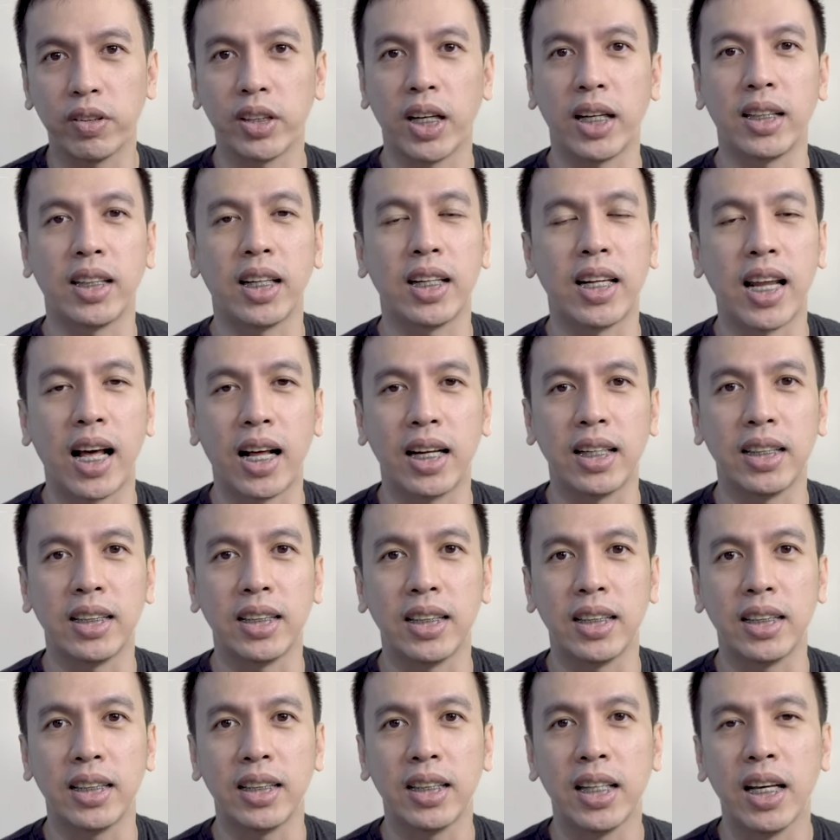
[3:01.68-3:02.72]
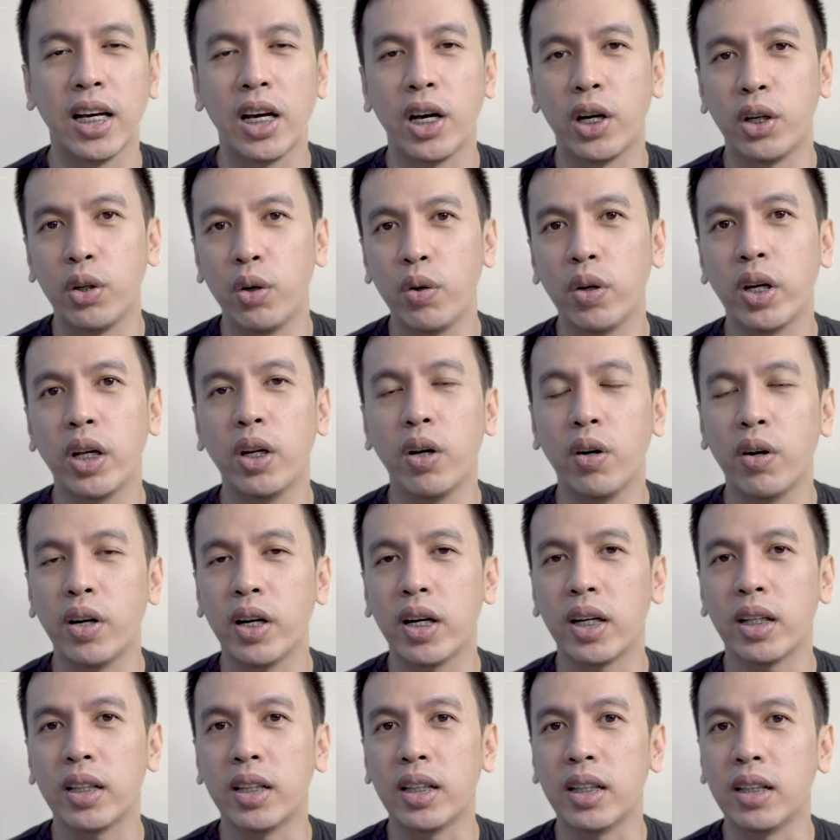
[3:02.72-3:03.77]
of site analysis, you can
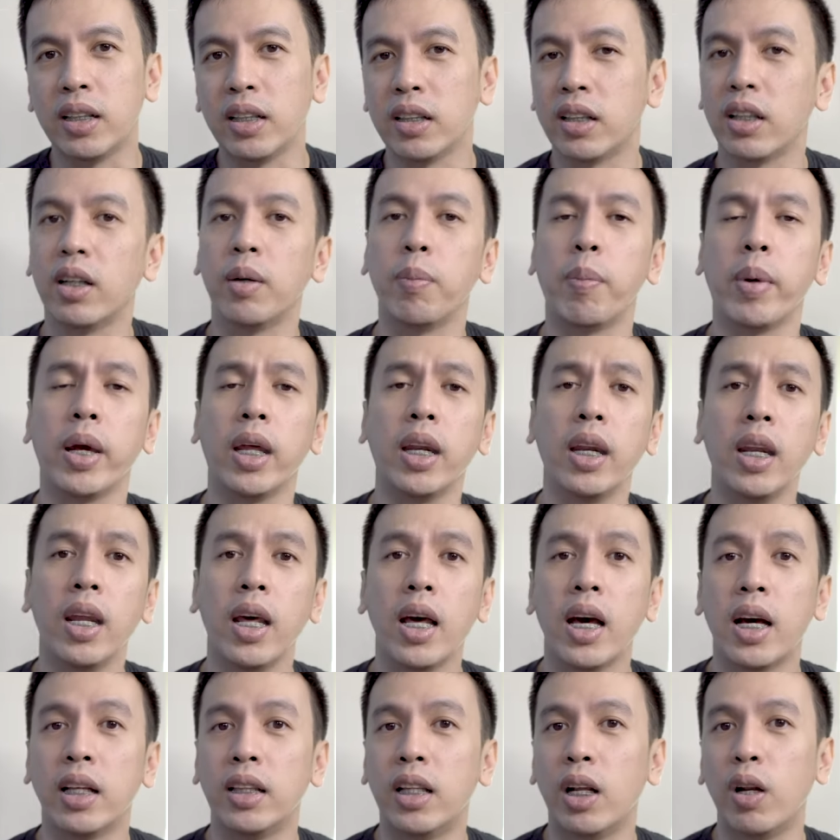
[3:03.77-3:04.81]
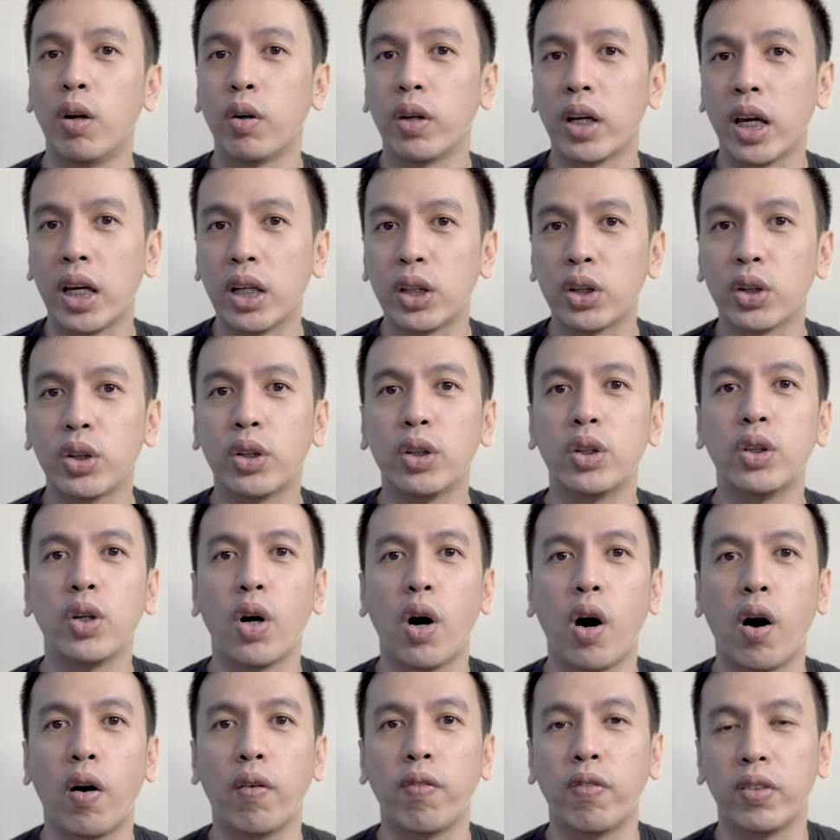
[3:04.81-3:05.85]
already determine the locations
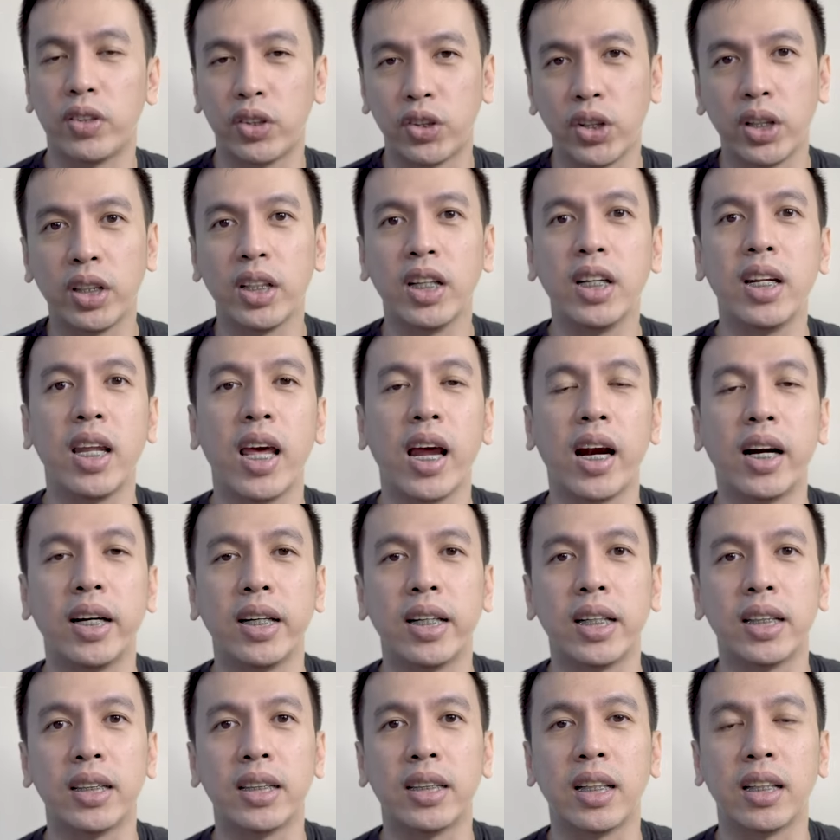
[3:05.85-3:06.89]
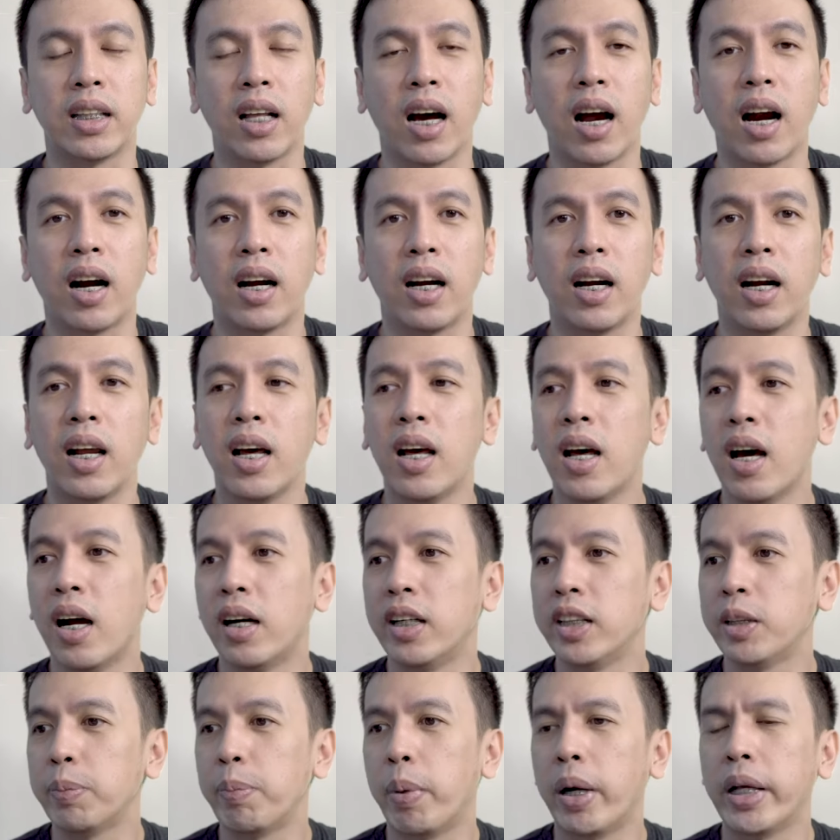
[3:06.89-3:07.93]
of certain areas that are
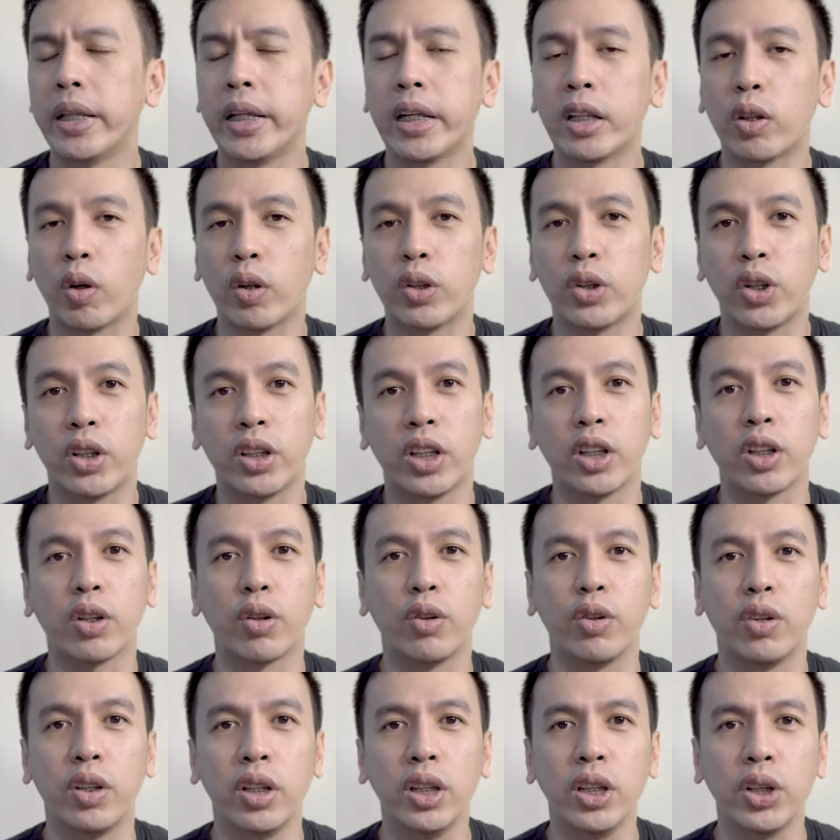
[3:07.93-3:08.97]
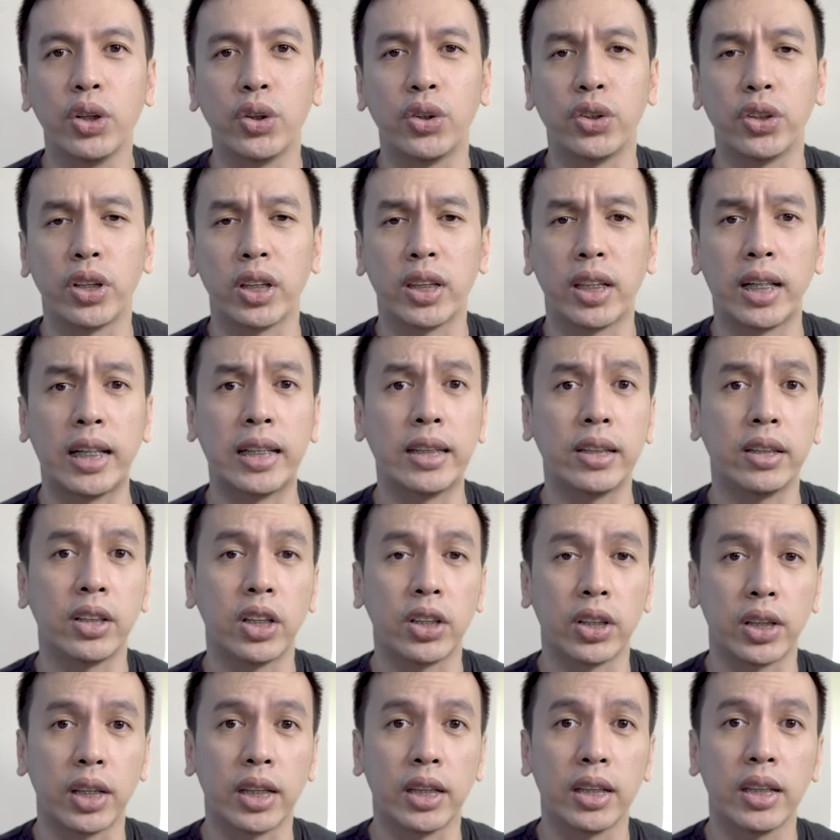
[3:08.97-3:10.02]
responding to a certain condition,
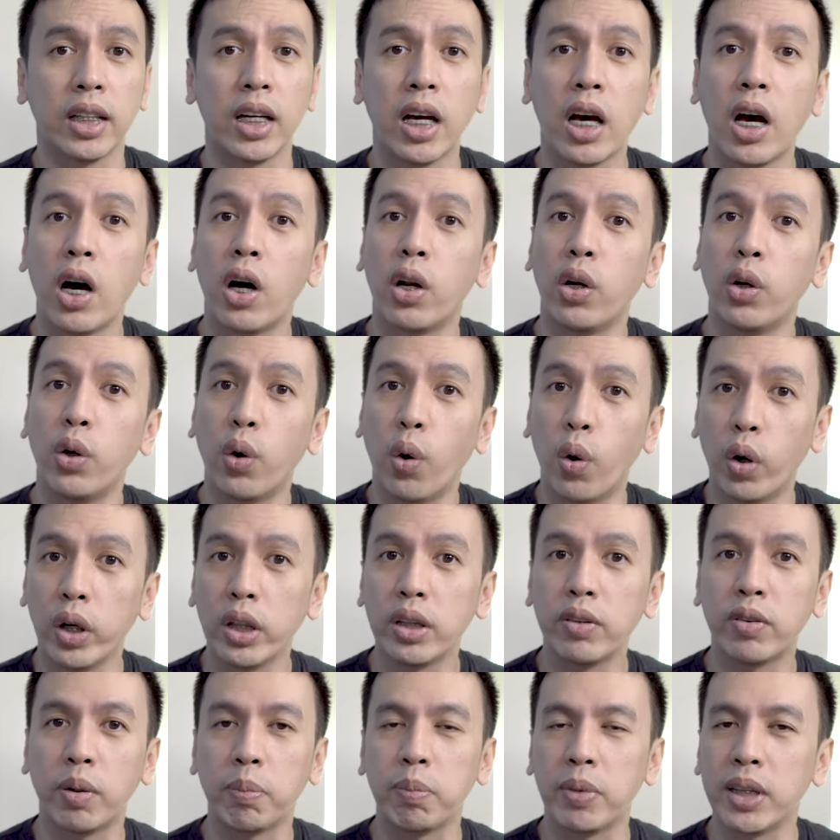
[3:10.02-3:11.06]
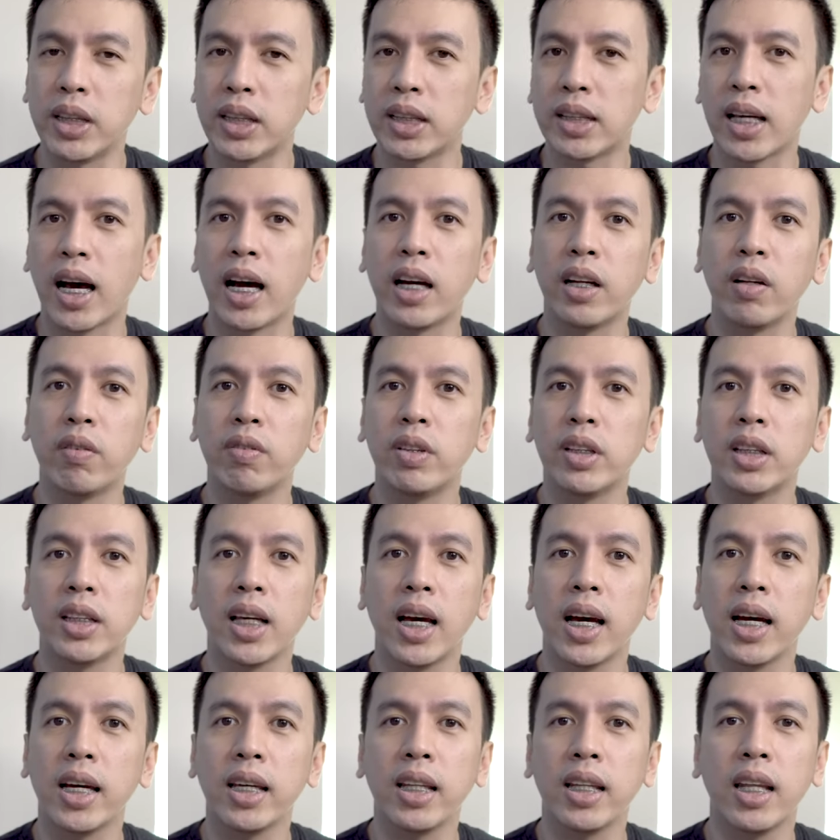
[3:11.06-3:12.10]
such as noise from this side of the
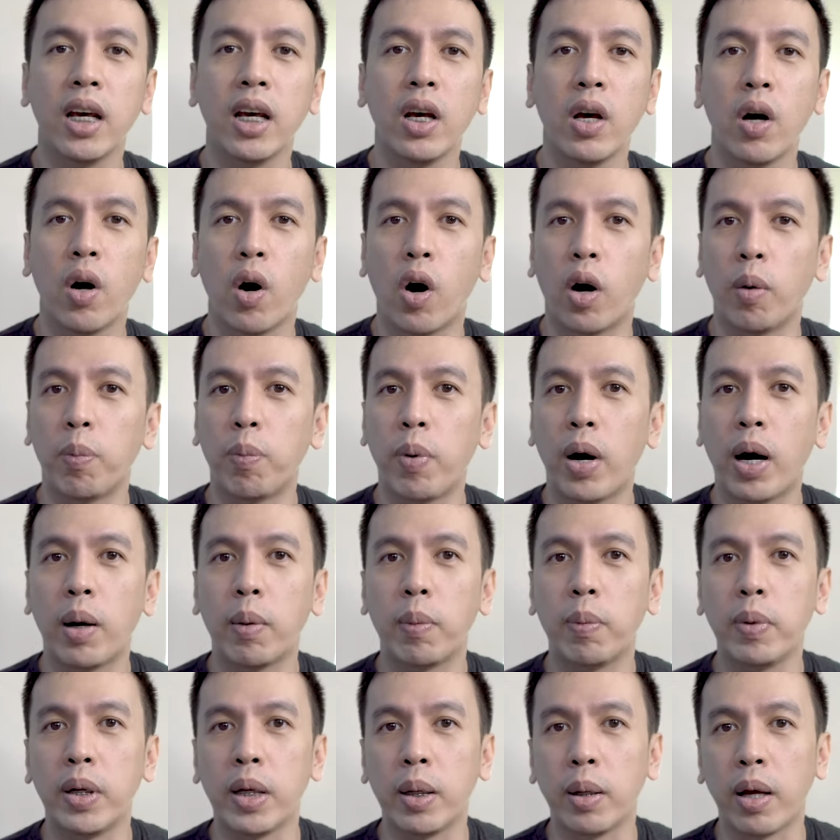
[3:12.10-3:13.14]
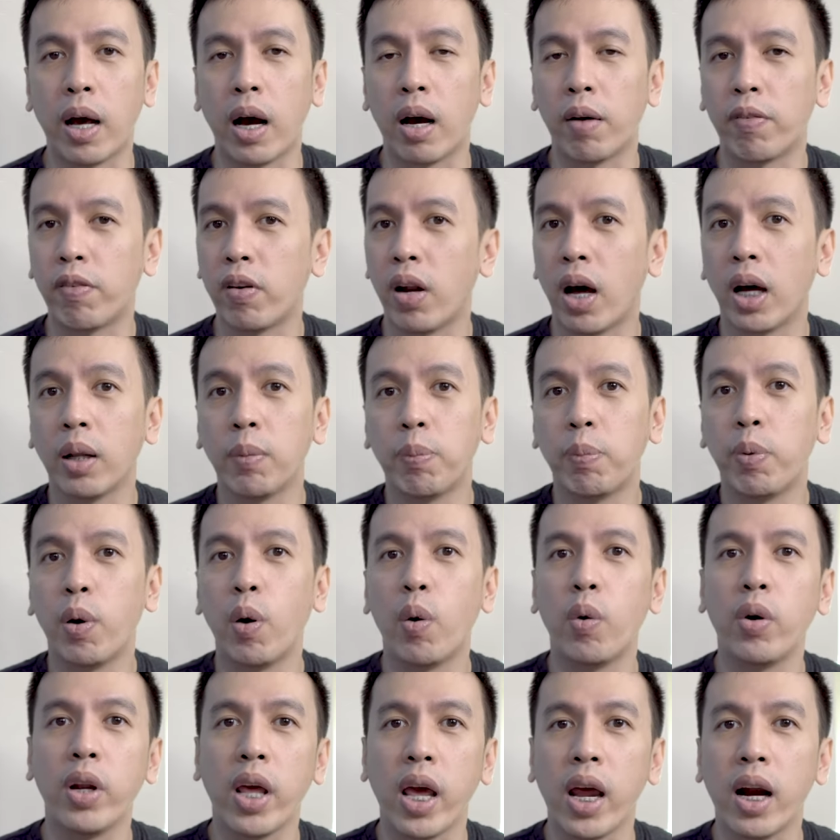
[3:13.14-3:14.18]
site, or probably a
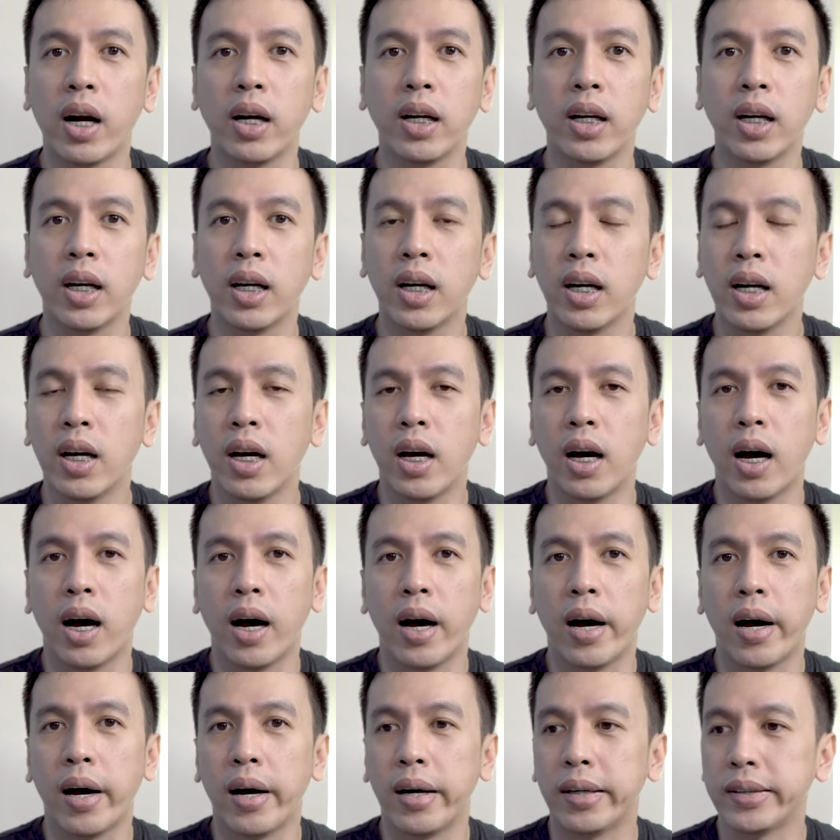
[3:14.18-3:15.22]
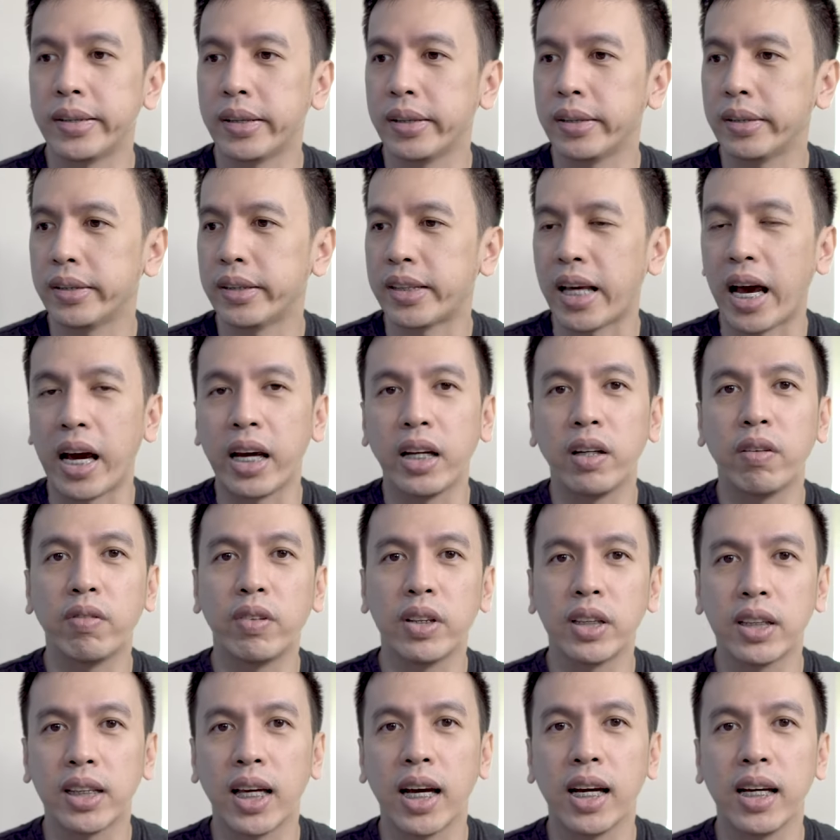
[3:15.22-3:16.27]
flood-prone area uh, side of
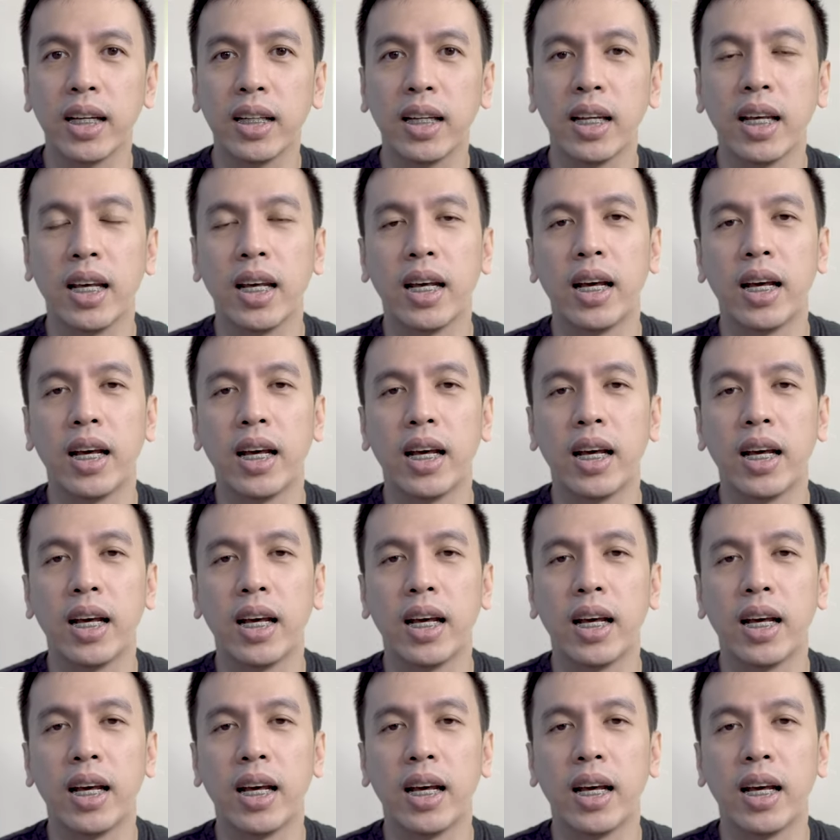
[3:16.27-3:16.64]
the site.